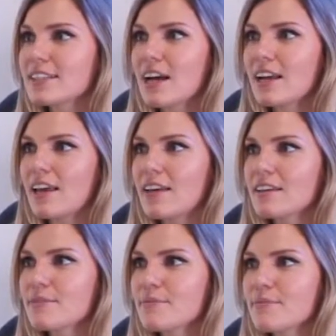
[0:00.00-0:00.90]
Do you
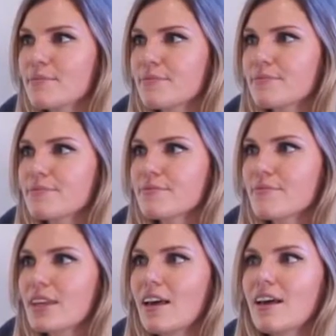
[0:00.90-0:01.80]
use meditation as well
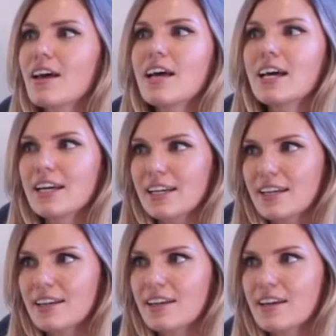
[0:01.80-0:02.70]
to calm down,
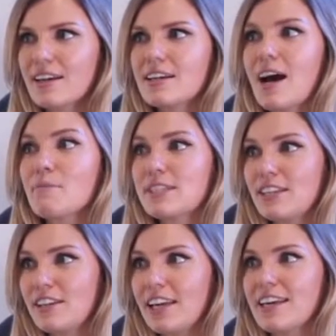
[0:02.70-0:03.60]
anything like that?
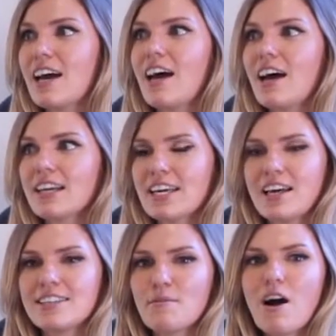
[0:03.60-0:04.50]
Absolutely,
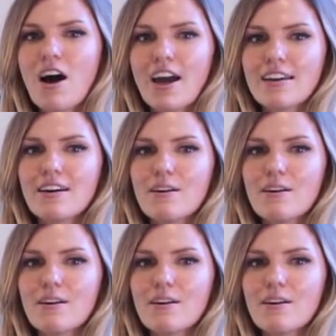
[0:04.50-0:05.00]
yeah. So I